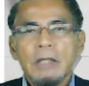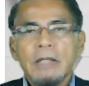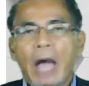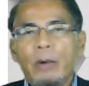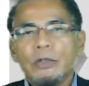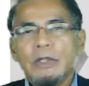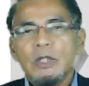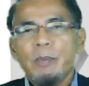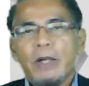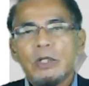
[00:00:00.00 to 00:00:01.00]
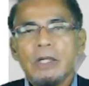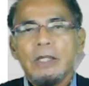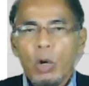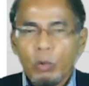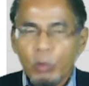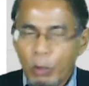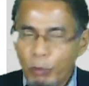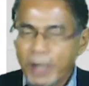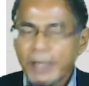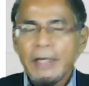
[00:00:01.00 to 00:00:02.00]
IoT specialists who will
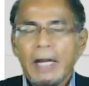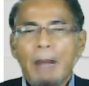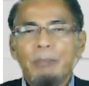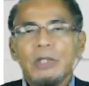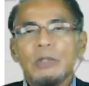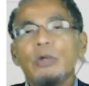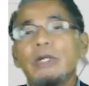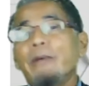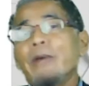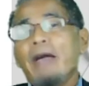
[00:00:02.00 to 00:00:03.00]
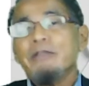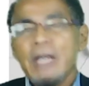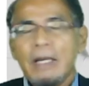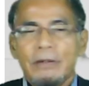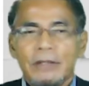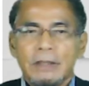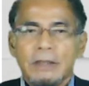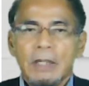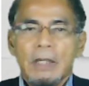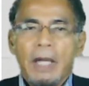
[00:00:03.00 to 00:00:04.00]
work in the company. So they will have
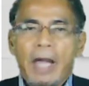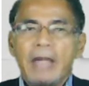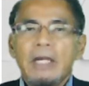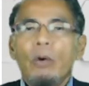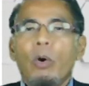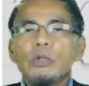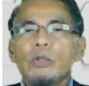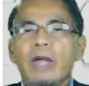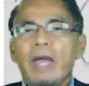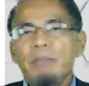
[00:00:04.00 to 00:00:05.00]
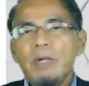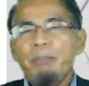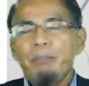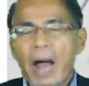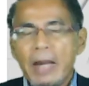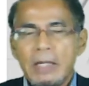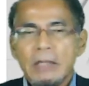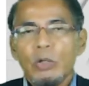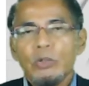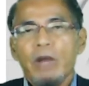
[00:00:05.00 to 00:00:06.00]
salaries. And they also can be
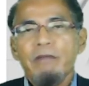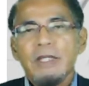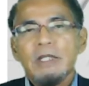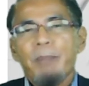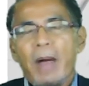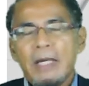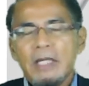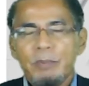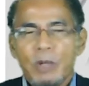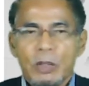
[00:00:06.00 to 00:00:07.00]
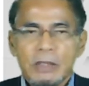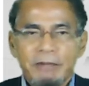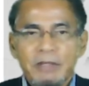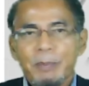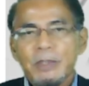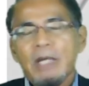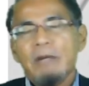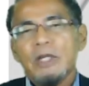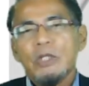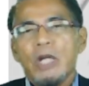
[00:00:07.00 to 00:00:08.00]
partners or joint venture partners, because 70%
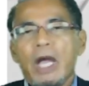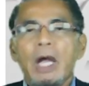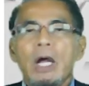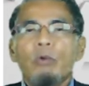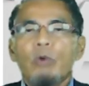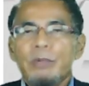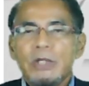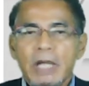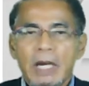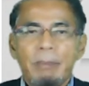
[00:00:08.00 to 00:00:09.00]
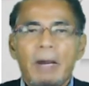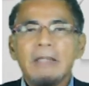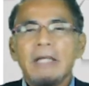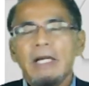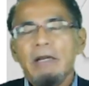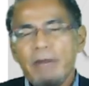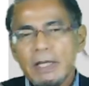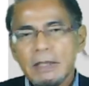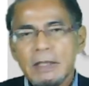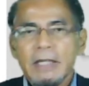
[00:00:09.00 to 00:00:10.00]
of the share will be shared among the
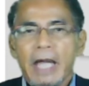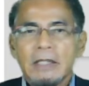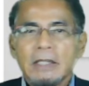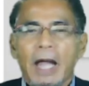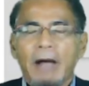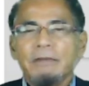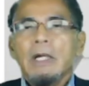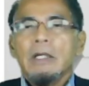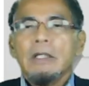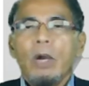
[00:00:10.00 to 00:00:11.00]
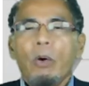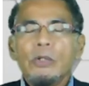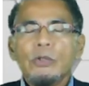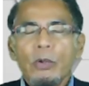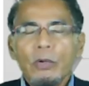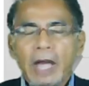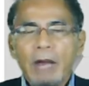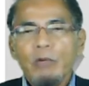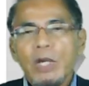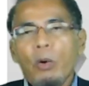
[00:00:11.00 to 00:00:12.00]
investors and staff. They also,
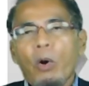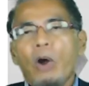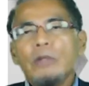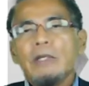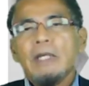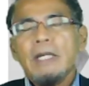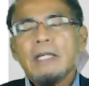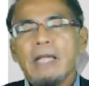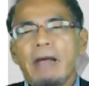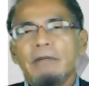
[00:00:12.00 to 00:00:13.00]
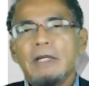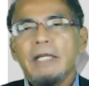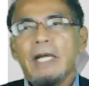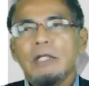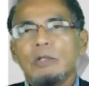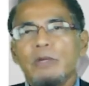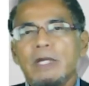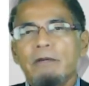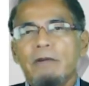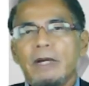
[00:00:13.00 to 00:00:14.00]
then we go on to the next level, that is we
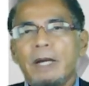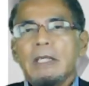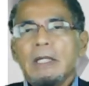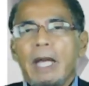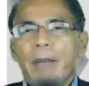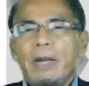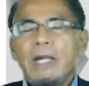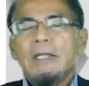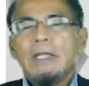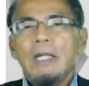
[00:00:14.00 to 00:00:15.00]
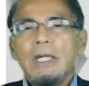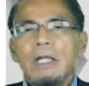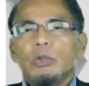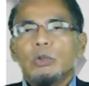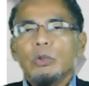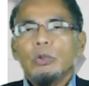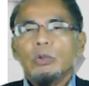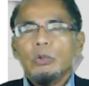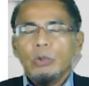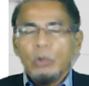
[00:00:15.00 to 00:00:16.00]
develop the ability
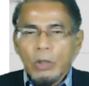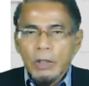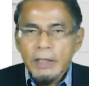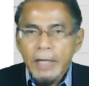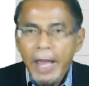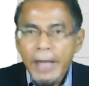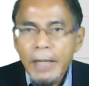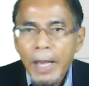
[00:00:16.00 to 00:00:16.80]
to then